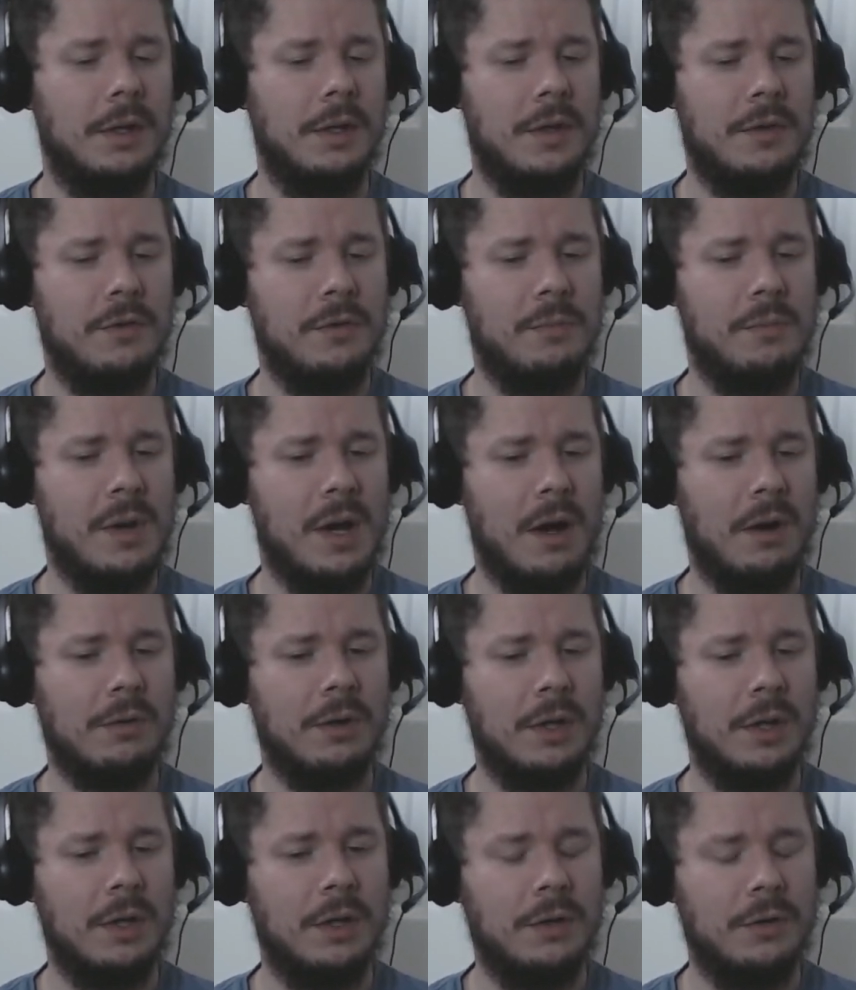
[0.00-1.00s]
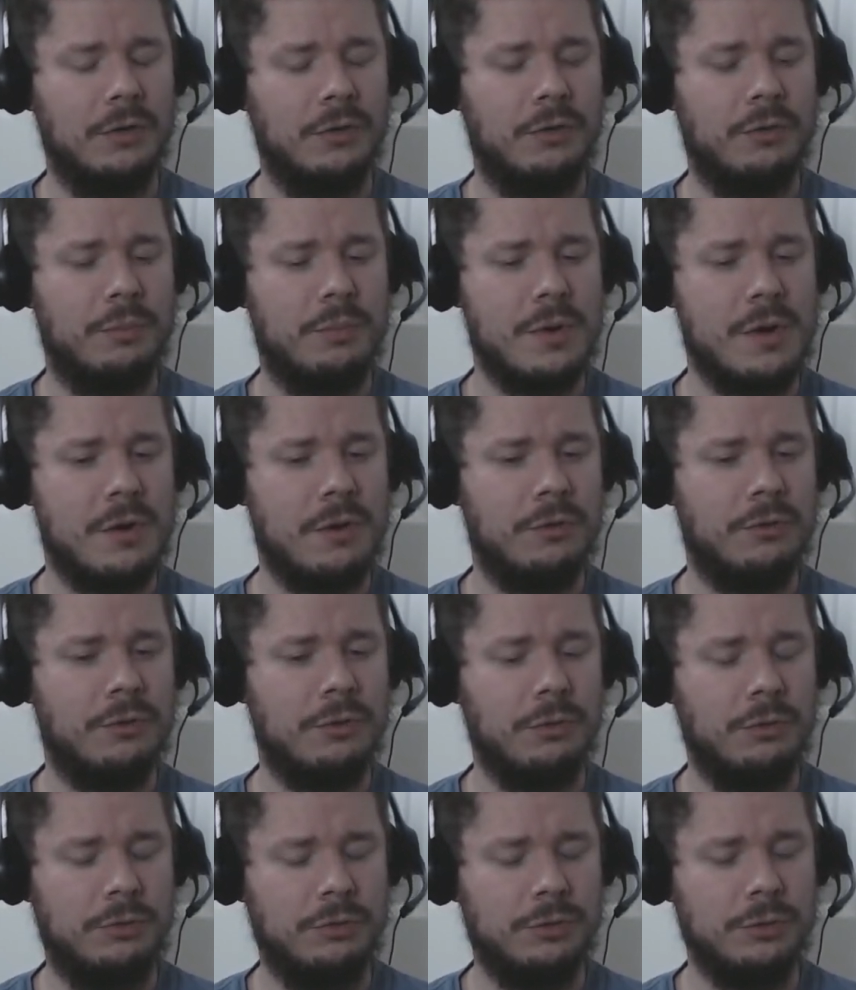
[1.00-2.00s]
It's about
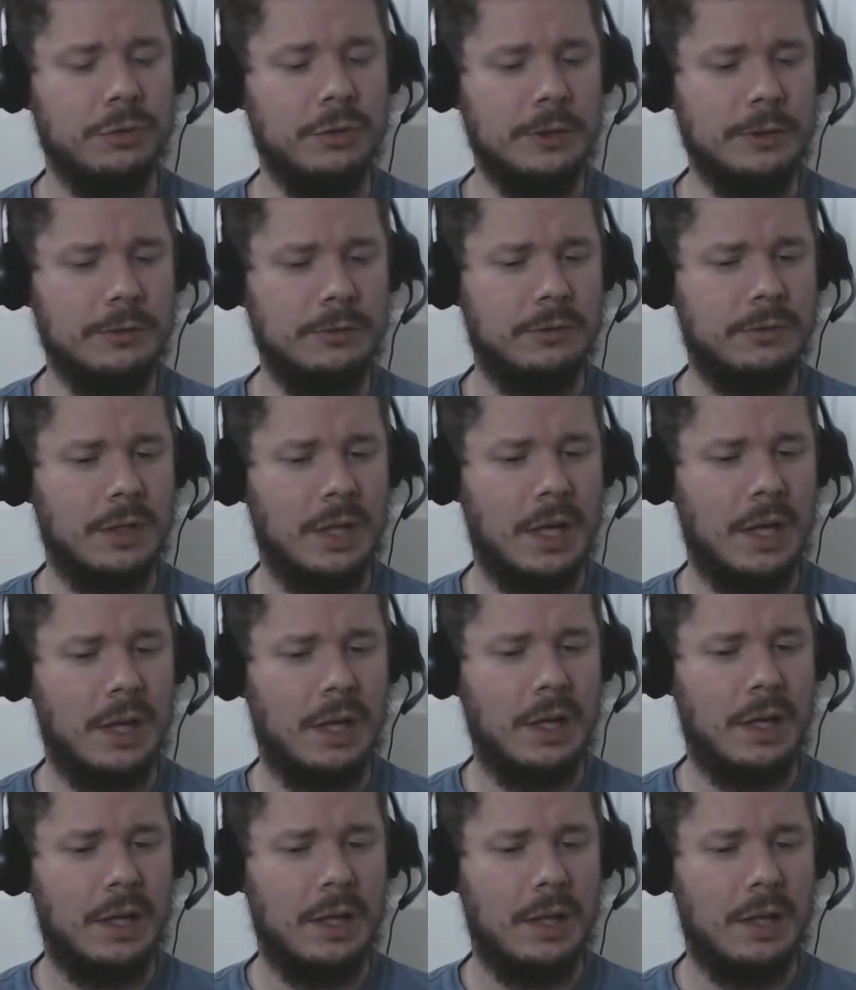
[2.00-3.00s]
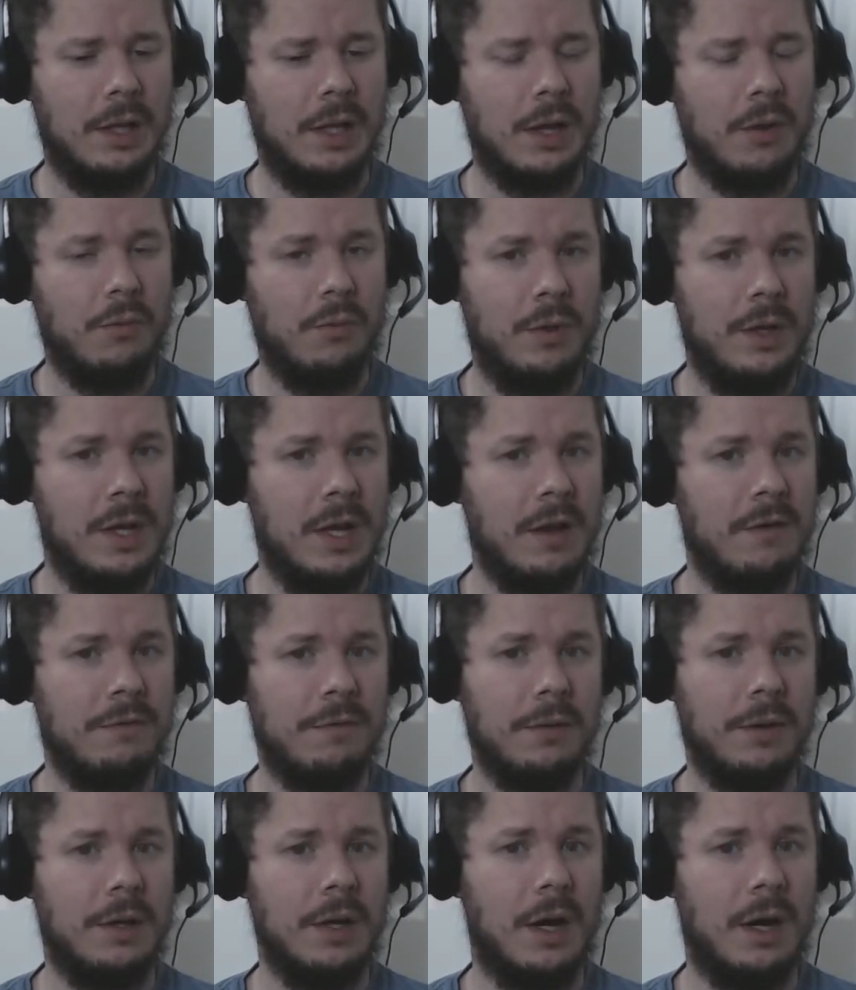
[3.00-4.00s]
spiritual truths that we have
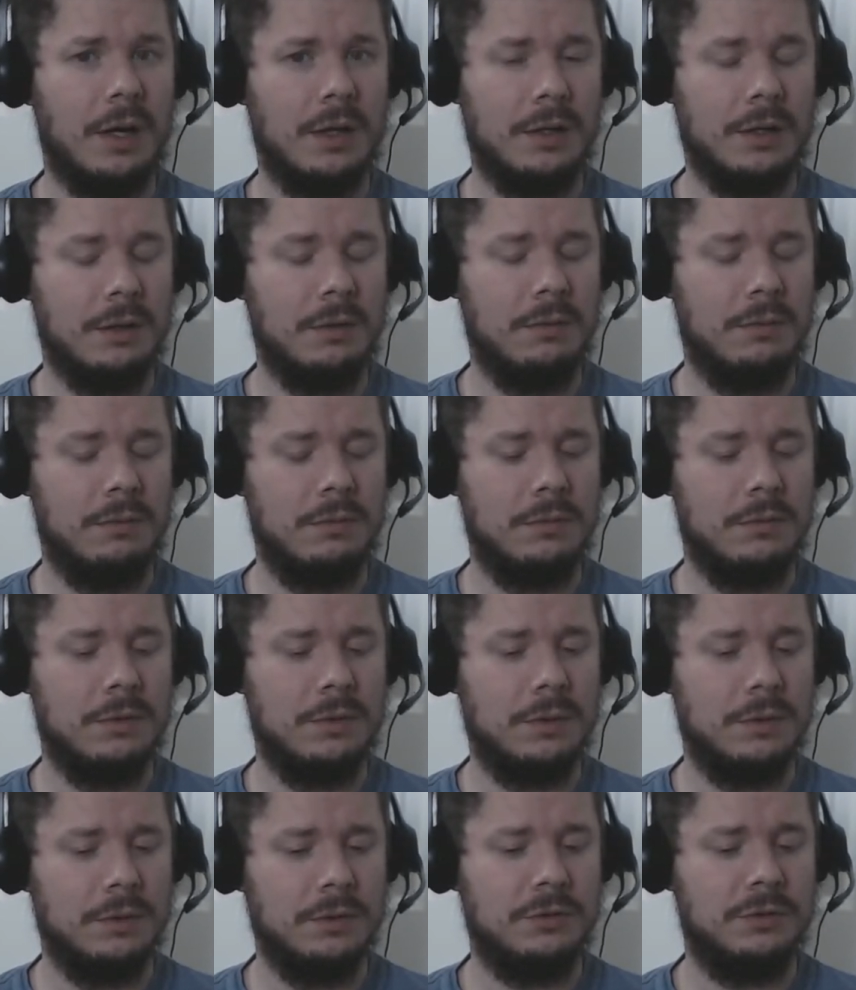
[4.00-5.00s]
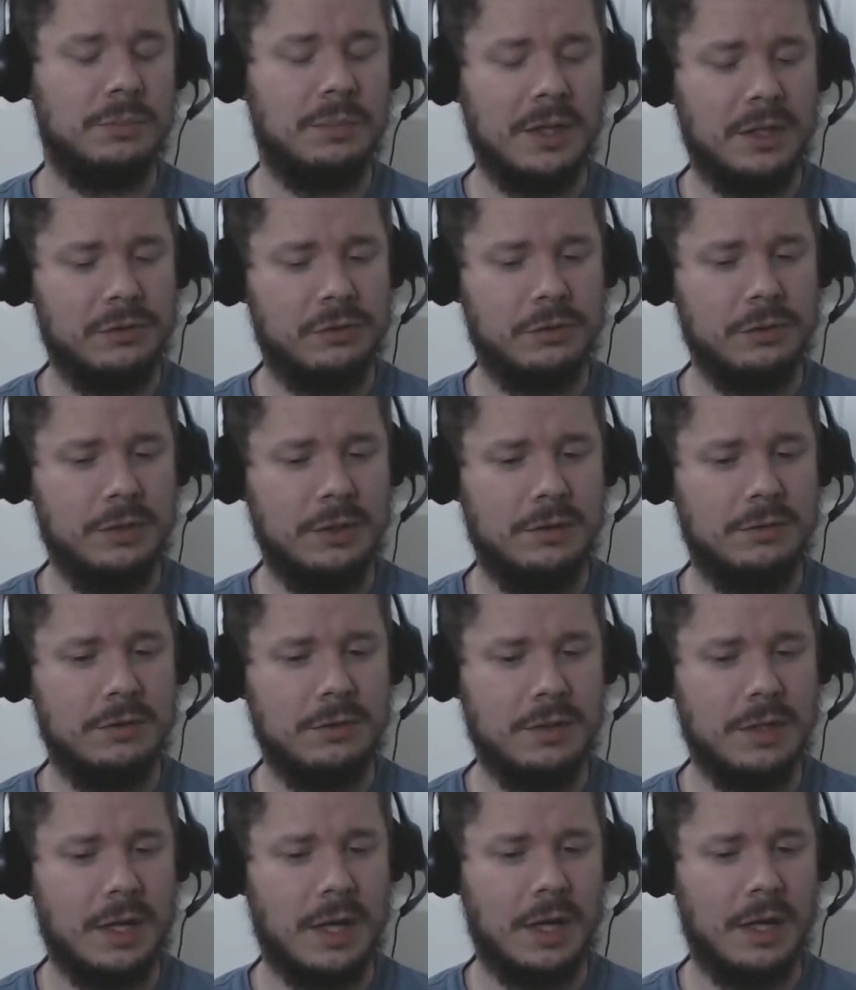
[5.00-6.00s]
forgotten, especially
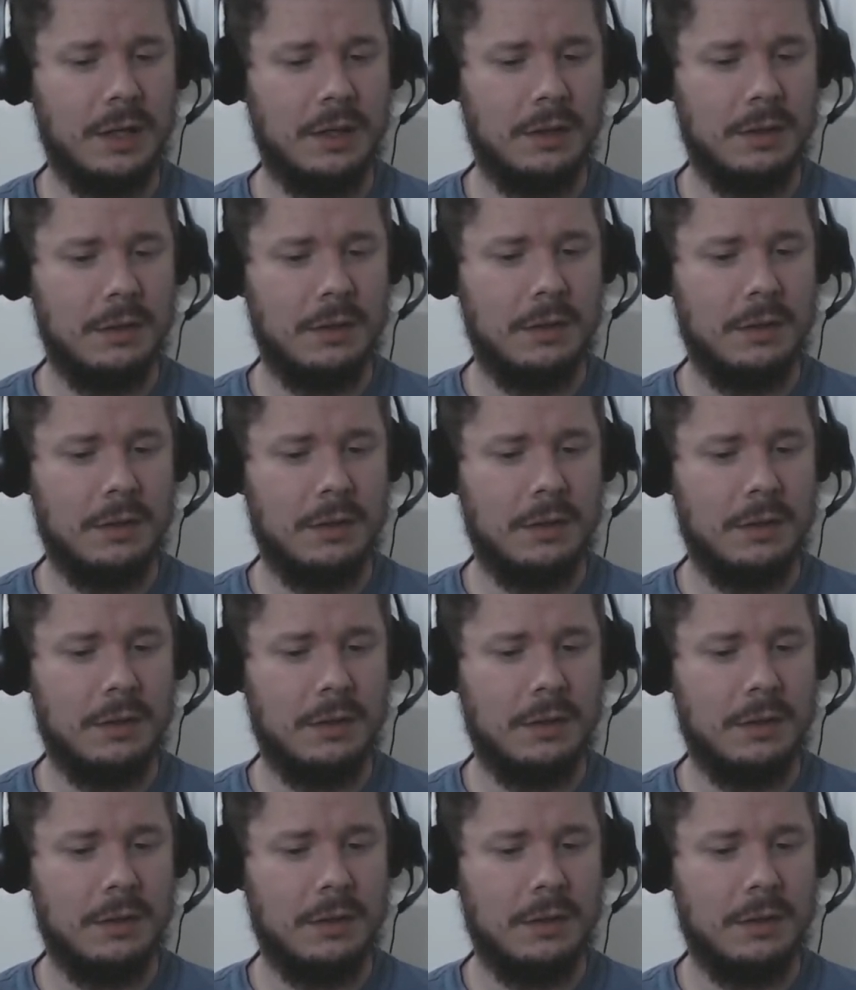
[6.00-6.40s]
today.